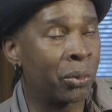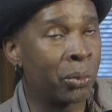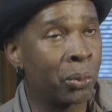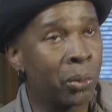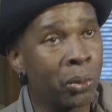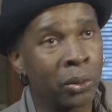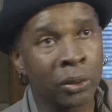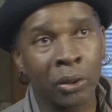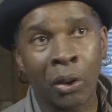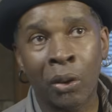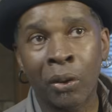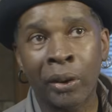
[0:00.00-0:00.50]

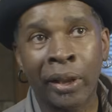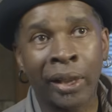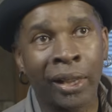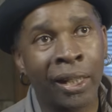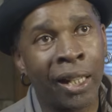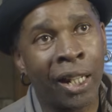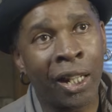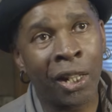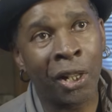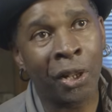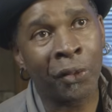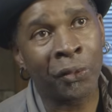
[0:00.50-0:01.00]
rule: don't get
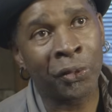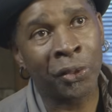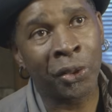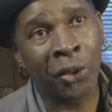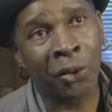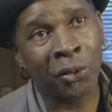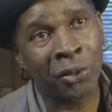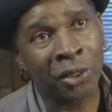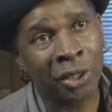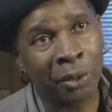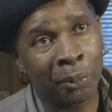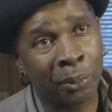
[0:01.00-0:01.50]
high off
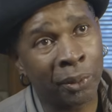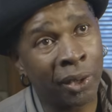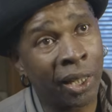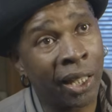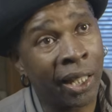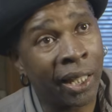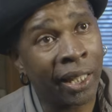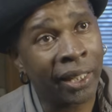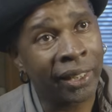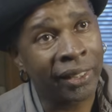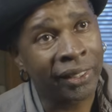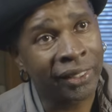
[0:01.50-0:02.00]
your own
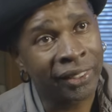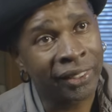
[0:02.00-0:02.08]
supply.